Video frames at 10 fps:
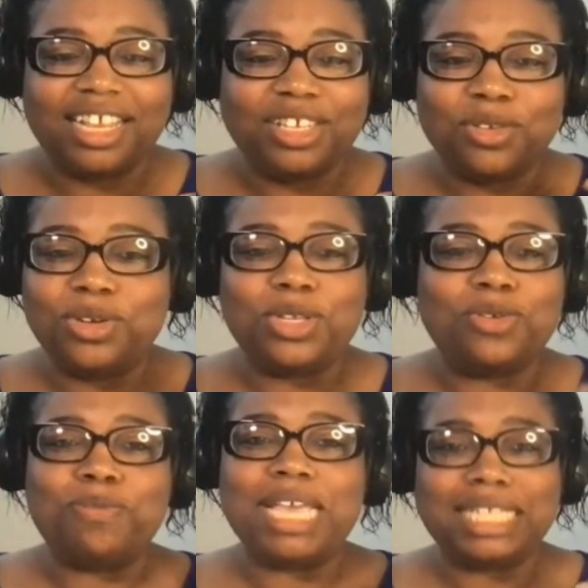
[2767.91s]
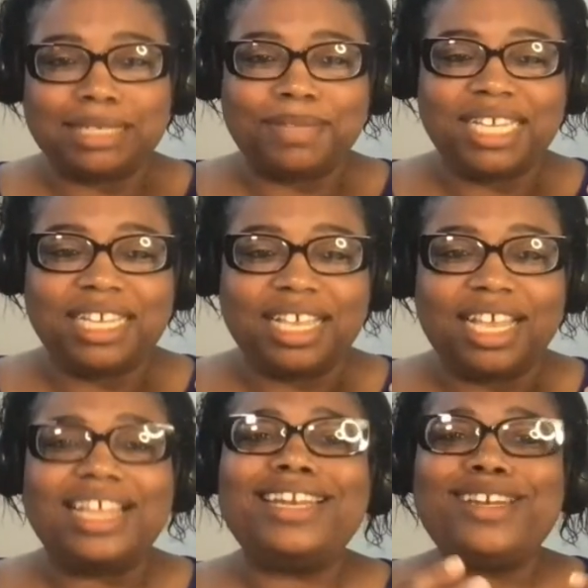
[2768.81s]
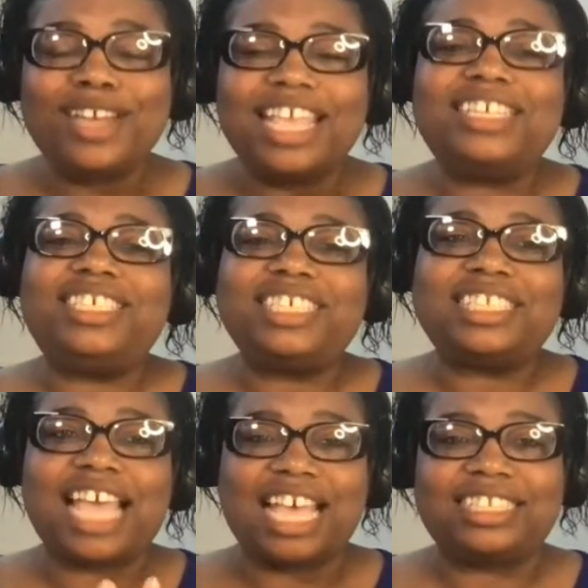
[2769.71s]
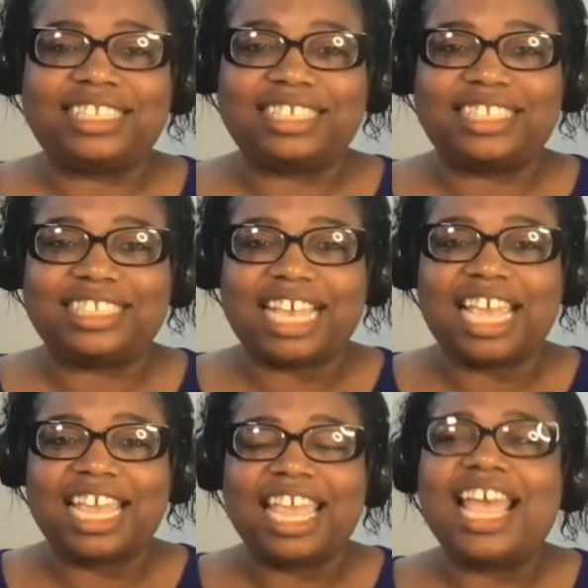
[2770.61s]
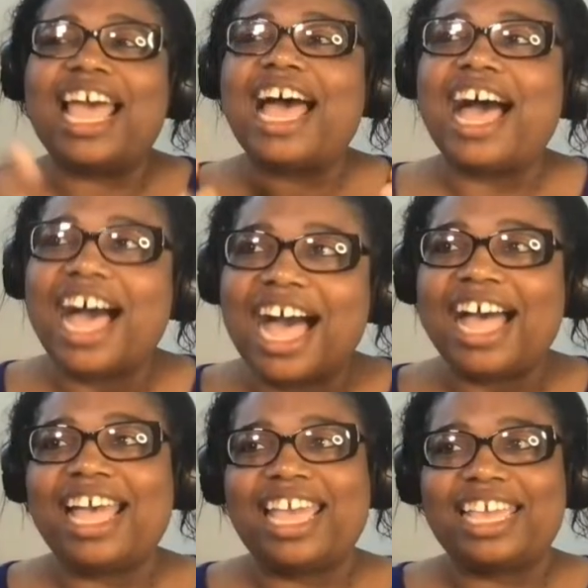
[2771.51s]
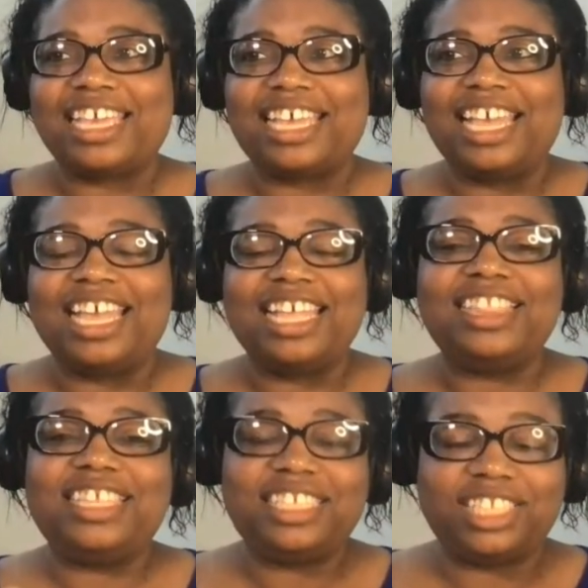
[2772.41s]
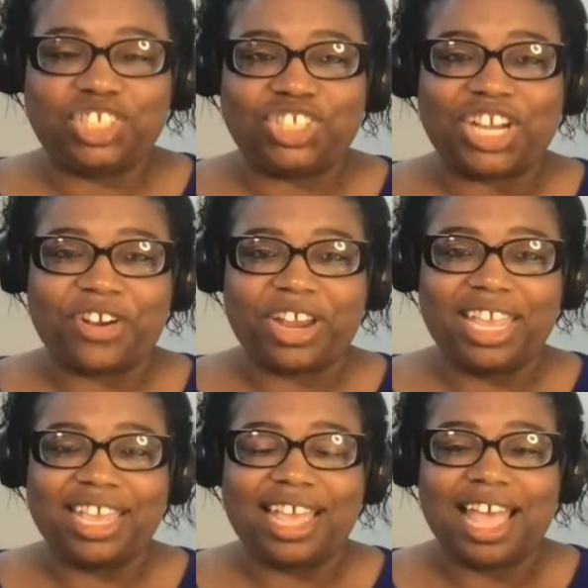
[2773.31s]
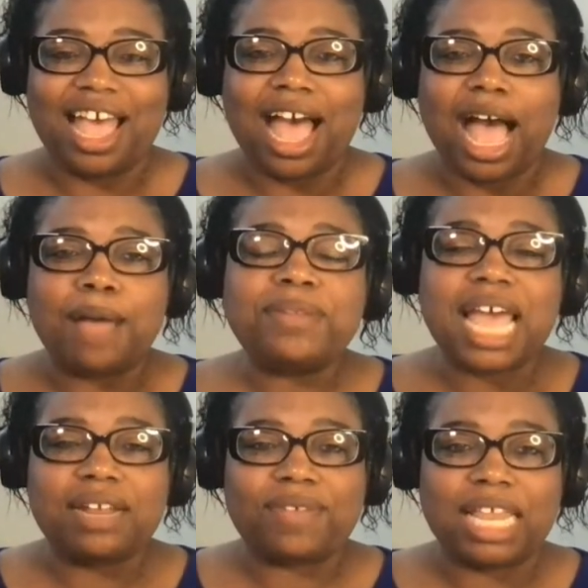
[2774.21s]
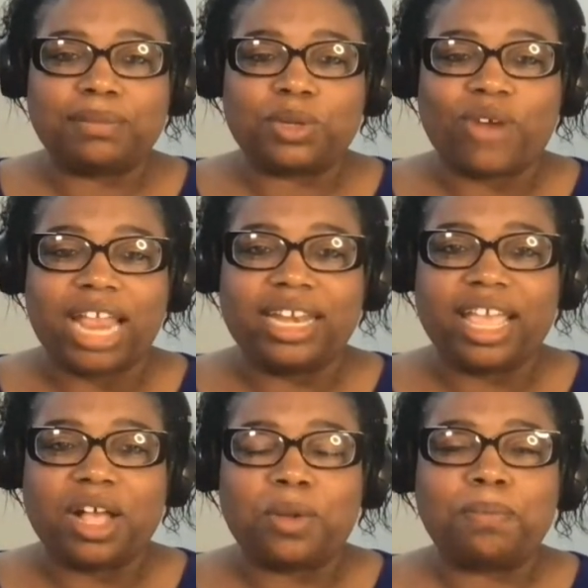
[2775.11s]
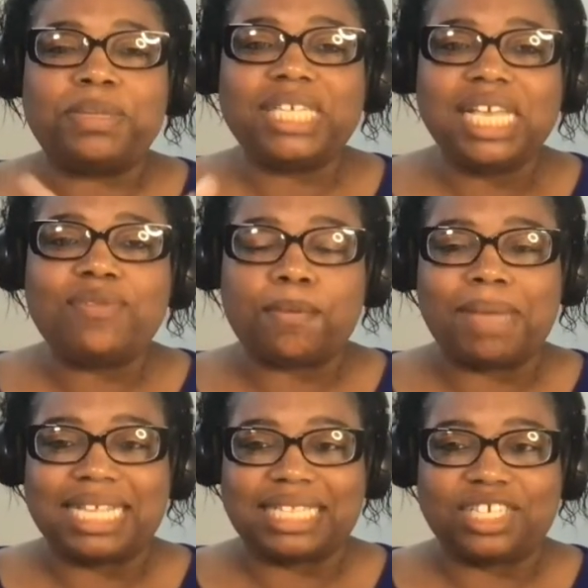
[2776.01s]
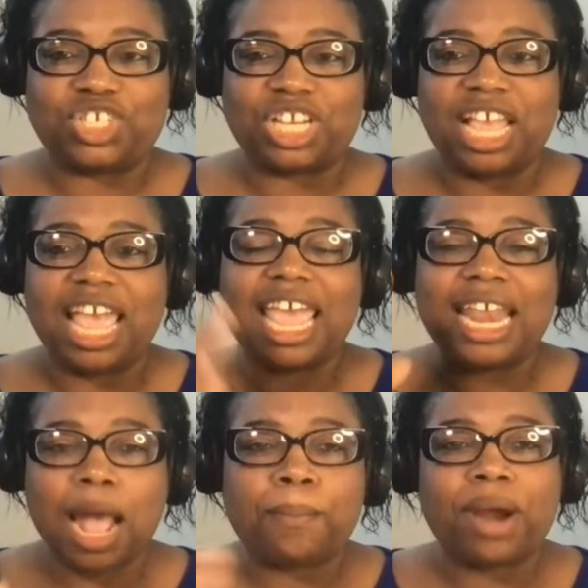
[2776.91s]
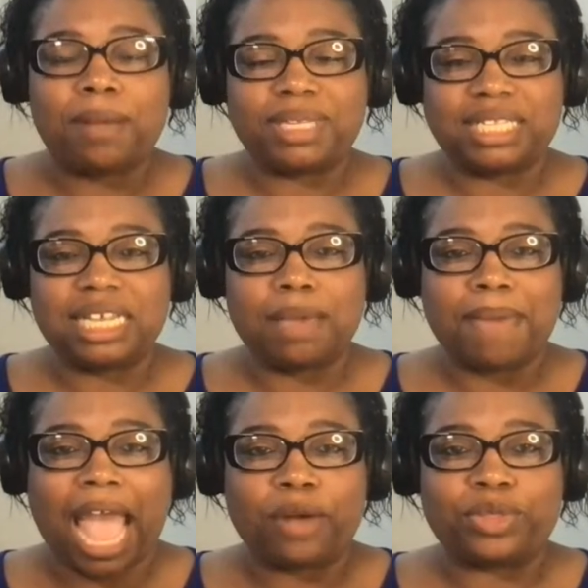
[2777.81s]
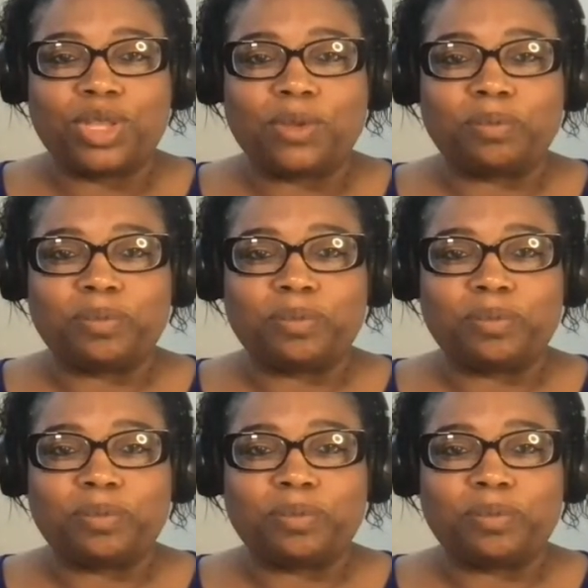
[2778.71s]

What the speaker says: You missed me." It just has to say, "Hi, this is Jerri. I'm not available right now, but leave a message, and I promise to get back with you."